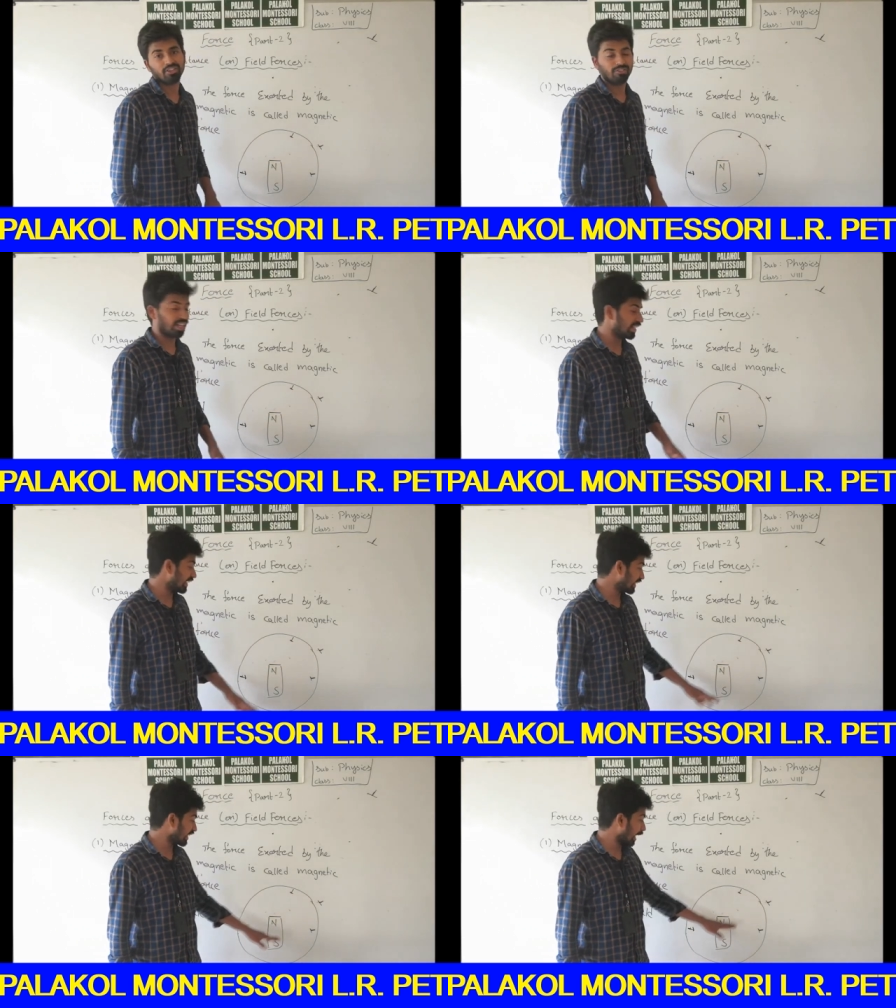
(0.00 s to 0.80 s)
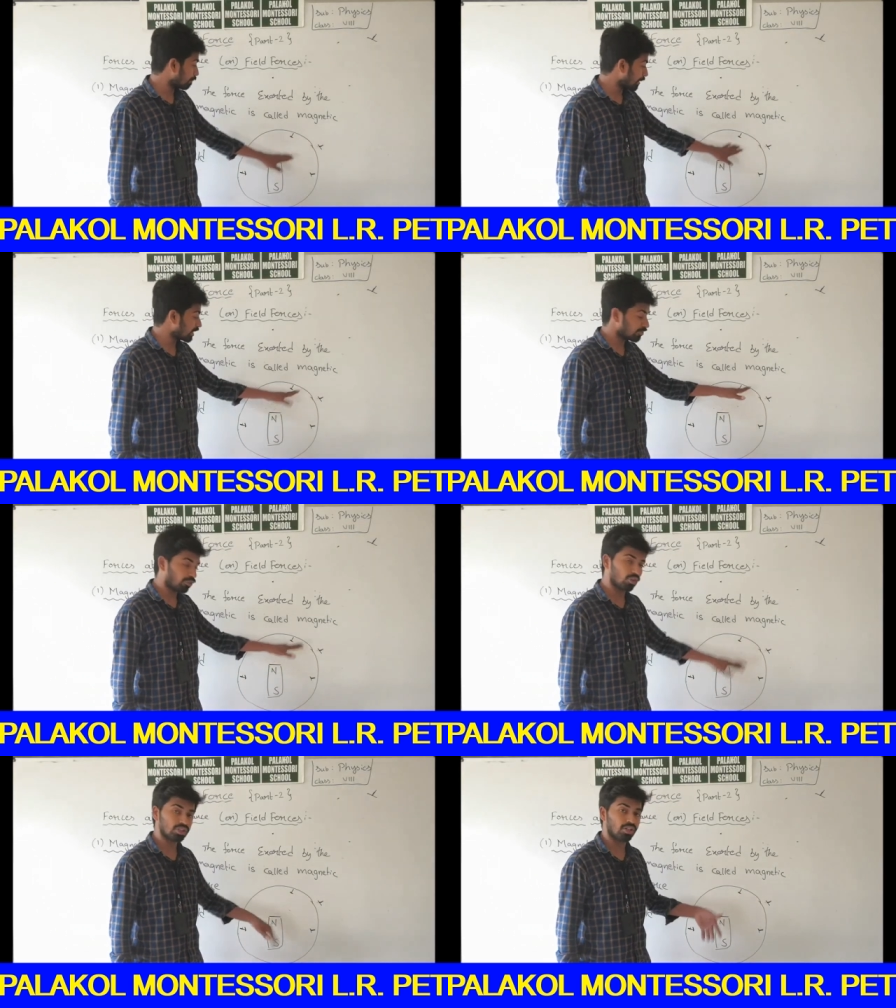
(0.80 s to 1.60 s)
where it can apply the
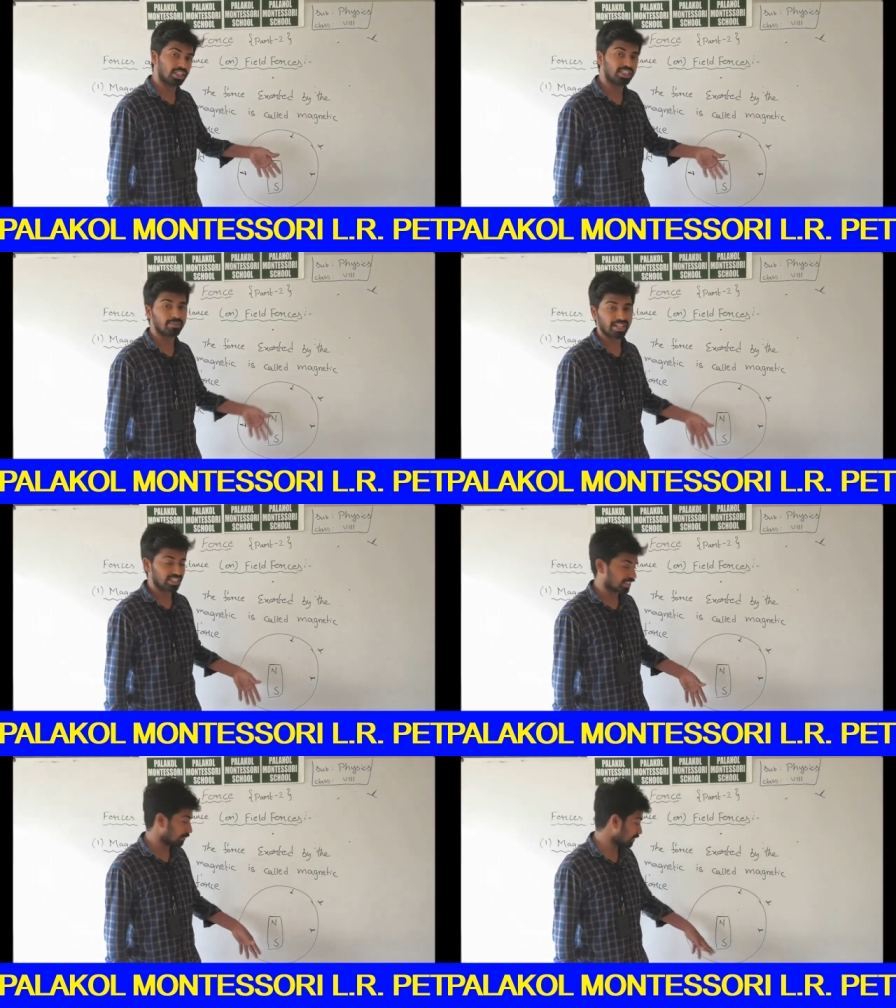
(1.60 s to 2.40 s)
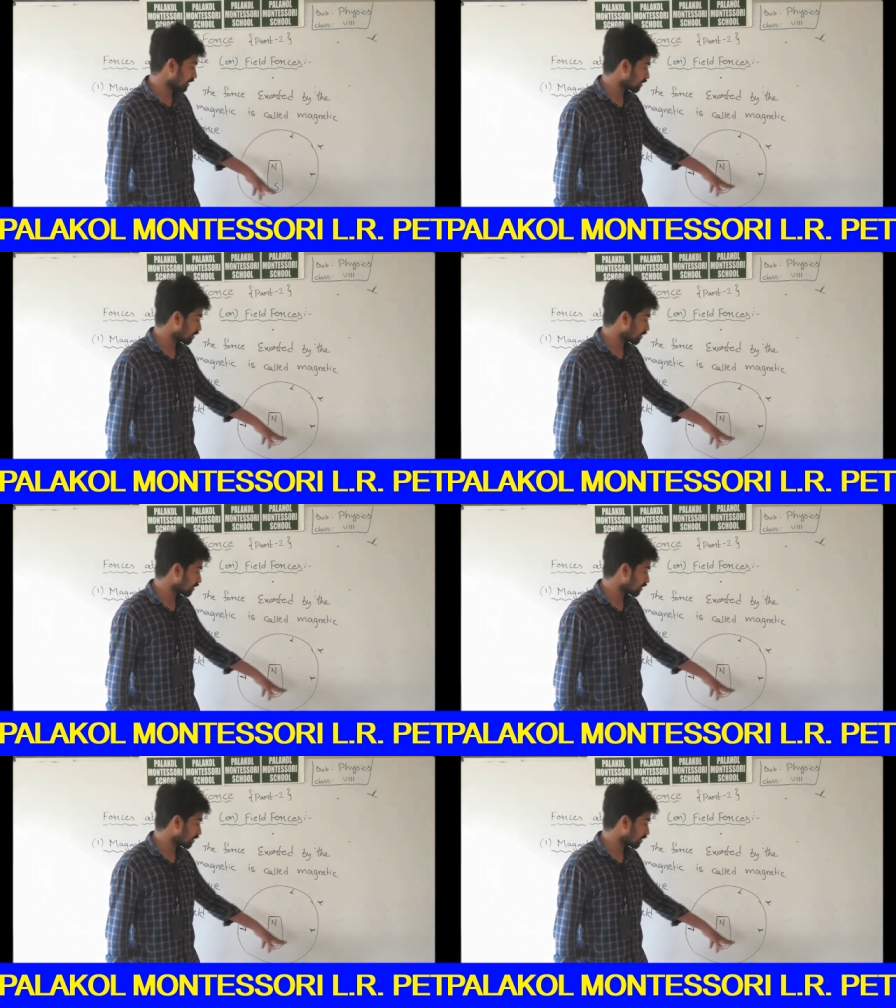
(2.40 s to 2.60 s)
force on the other magnetic substance.